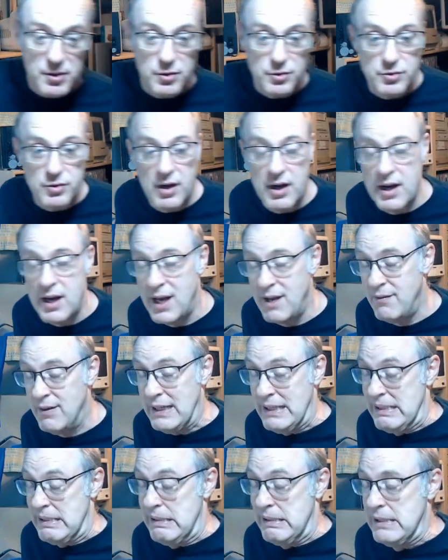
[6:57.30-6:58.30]
drive
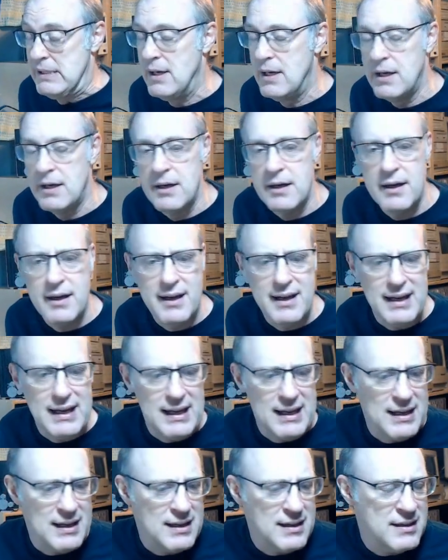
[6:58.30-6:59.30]

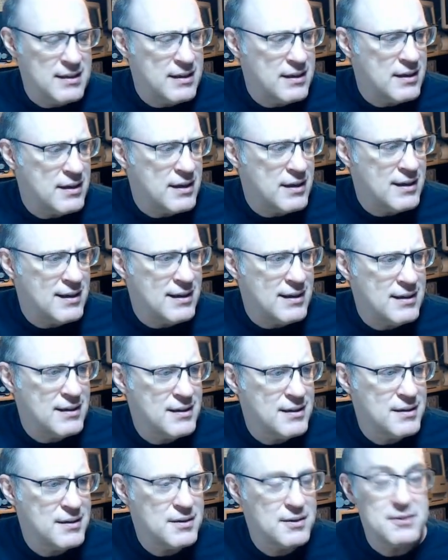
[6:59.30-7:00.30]
and
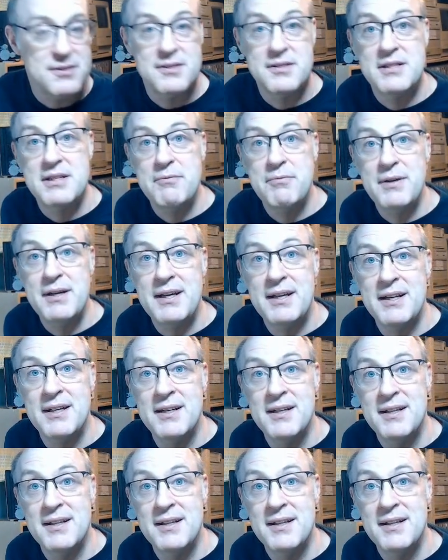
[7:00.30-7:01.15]
see if we can